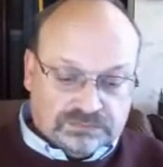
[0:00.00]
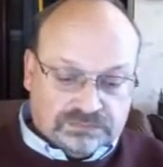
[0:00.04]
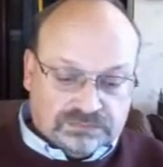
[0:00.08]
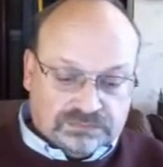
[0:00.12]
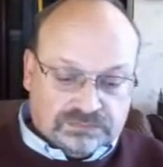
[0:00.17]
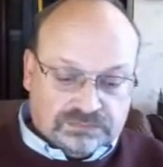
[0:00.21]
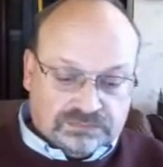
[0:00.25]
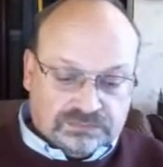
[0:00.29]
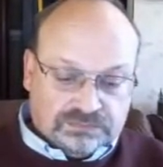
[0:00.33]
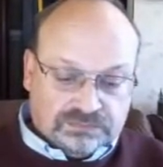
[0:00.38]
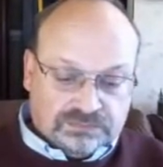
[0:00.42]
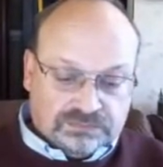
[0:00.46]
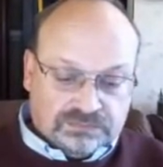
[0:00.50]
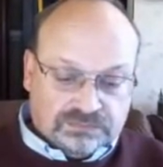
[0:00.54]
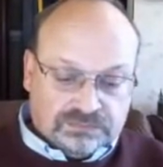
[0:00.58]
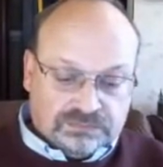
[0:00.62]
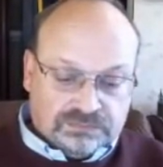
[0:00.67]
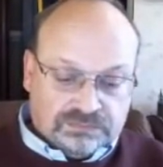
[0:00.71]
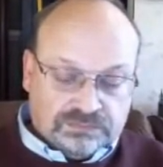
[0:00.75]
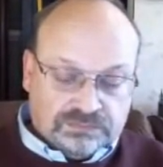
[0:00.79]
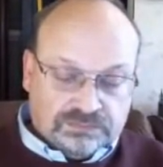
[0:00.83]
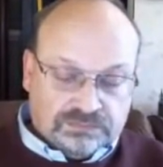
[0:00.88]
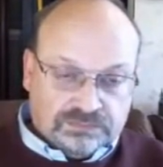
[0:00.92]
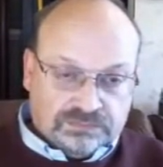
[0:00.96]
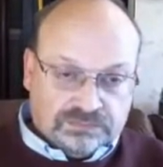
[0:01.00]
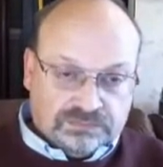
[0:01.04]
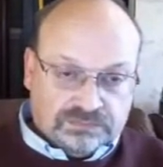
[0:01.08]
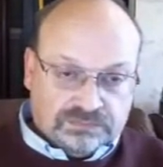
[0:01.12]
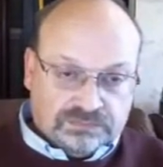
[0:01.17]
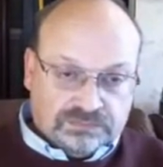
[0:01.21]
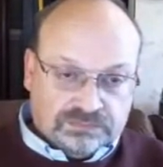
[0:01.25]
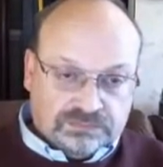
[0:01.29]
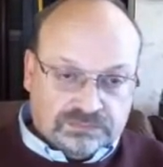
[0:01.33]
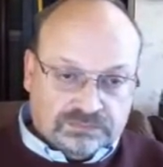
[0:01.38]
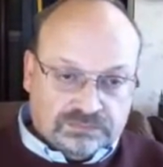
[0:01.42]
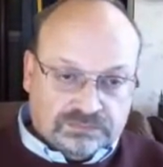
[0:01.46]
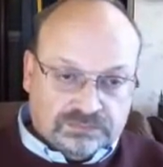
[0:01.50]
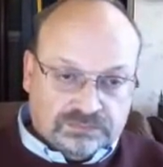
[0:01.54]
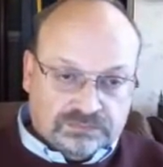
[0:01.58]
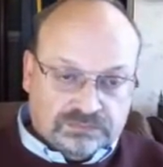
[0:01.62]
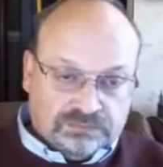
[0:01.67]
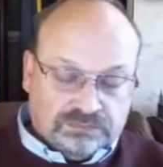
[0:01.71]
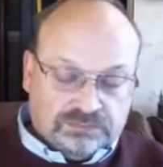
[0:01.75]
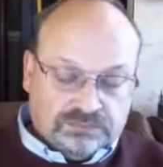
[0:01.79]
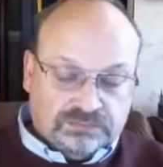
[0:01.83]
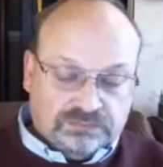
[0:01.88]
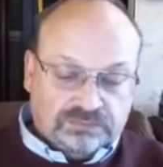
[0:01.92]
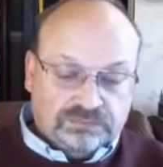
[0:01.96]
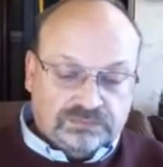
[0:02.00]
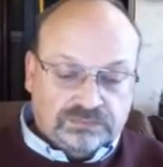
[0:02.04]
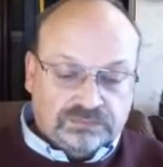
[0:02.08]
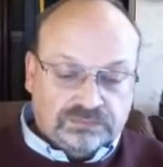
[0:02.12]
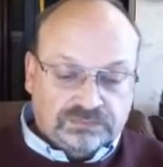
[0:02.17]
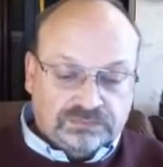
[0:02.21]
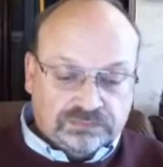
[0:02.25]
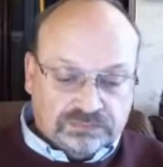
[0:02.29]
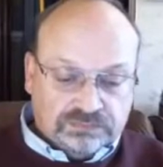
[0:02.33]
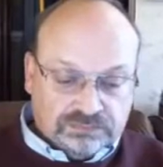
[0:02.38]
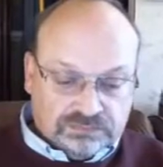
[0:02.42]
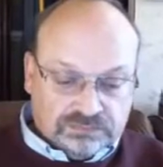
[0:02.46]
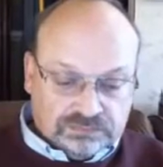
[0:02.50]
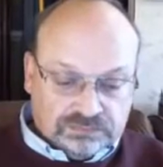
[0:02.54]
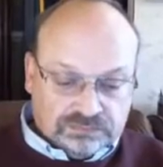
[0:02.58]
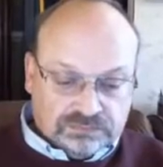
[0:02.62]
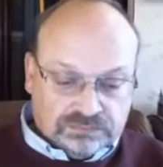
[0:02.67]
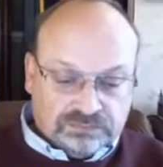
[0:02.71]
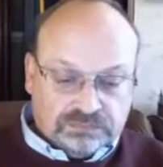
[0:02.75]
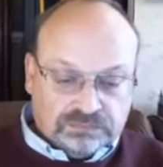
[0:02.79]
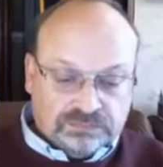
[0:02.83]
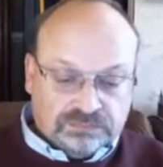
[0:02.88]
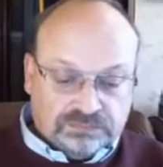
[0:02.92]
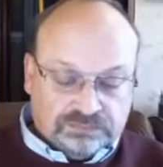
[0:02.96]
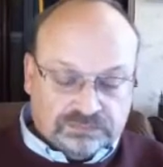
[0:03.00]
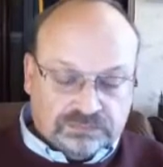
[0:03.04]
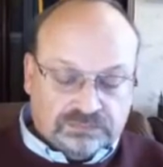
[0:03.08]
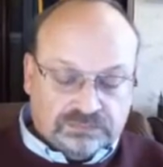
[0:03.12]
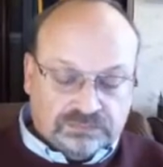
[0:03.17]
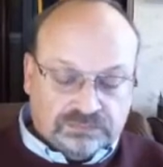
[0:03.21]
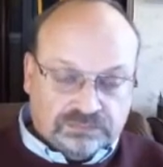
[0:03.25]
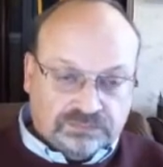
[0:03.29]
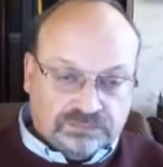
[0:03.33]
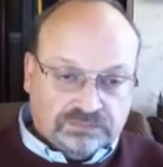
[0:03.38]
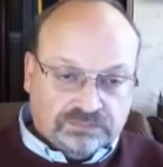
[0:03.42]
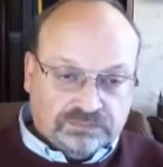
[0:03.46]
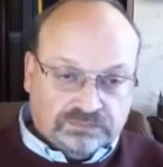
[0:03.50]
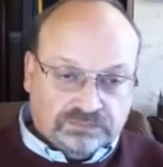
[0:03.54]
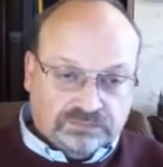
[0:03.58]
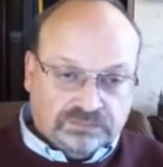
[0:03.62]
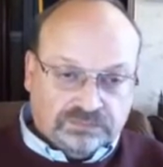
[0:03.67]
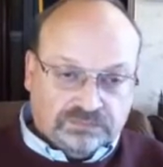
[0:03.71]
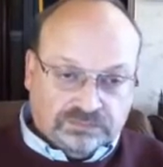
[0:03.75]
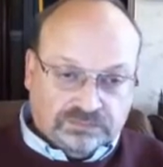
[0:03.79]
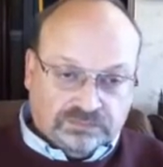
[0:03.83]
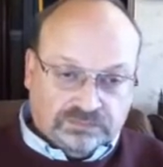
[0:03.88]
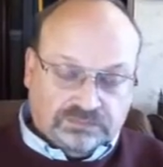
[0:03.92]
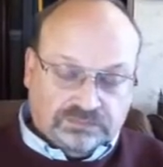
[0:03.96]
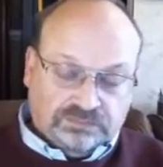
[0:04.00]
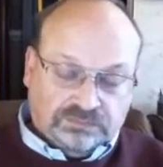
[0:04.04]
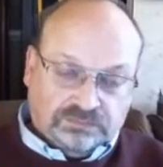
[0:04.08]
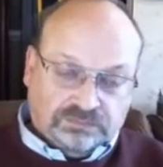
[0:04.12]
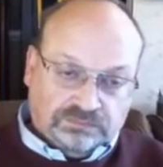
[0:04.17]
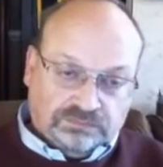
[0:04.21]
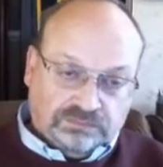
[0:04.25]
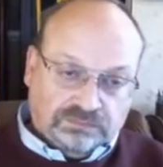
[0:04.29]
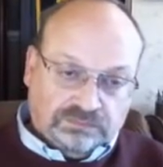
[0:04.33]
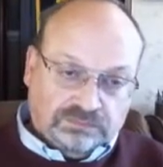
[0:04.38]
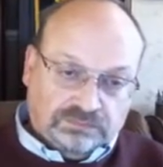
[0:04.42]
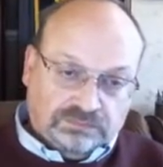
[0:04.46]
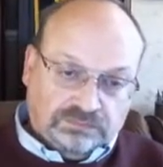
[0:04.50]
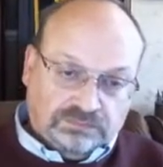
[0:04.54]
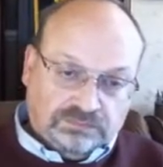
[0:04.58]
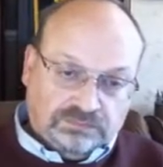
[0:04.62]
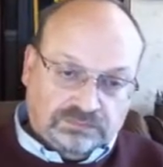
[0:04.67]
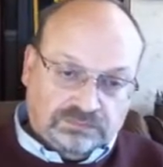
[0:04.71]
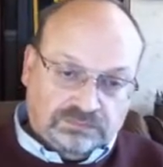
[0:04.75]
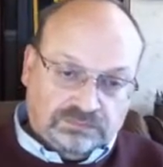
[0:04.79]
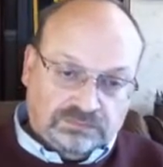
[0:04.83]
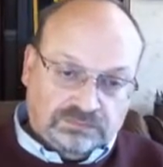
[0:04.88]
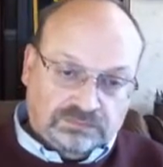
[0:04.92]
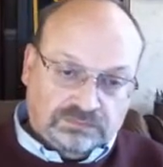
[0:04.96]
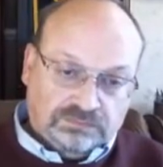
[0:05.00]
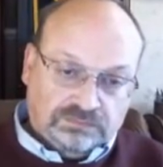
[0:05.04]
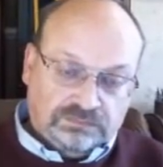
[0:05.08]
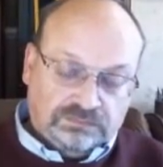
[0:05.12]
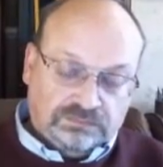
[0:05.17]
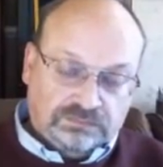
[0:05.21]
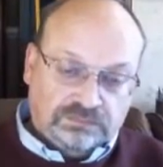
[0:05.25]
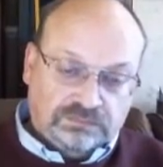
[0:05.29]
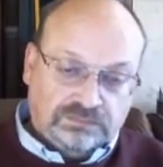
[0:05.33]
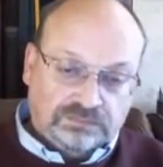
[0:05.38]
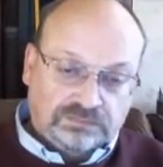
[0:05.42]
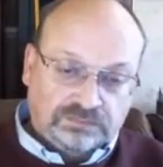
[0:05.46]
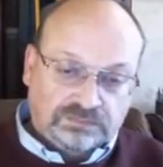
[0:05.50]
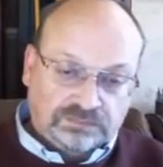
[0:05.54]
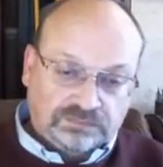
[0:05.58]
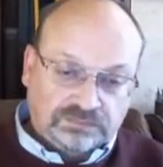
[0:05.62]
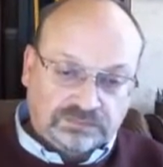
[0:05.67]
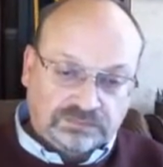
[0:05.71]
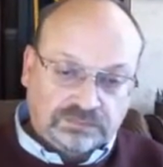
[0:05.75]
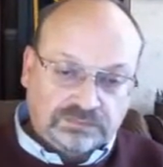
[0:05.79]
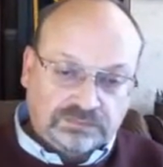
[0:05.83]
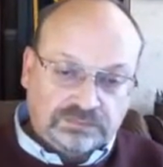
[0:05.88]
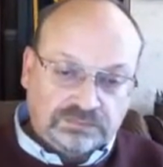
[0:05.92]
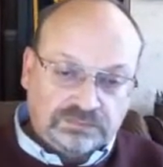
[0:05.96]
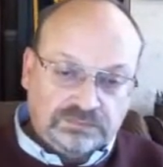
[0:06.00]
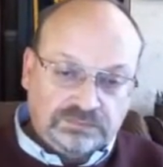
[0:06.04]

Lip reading: (silent)